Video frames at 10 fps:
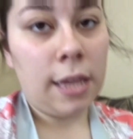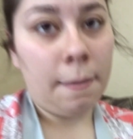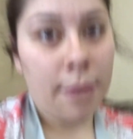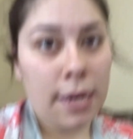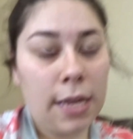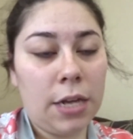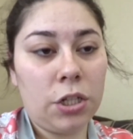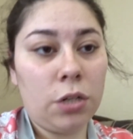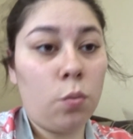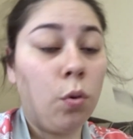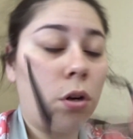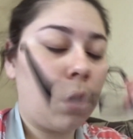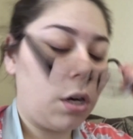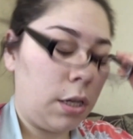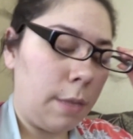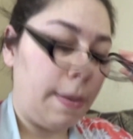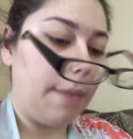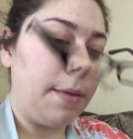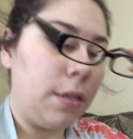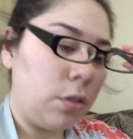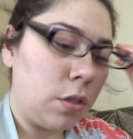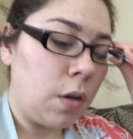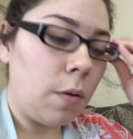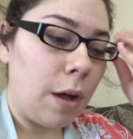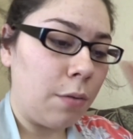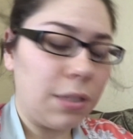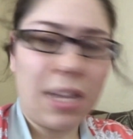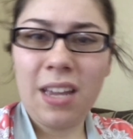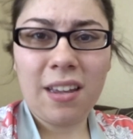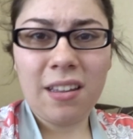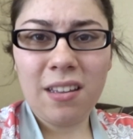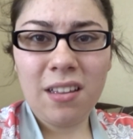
that medication will hurt the baby. So I was like,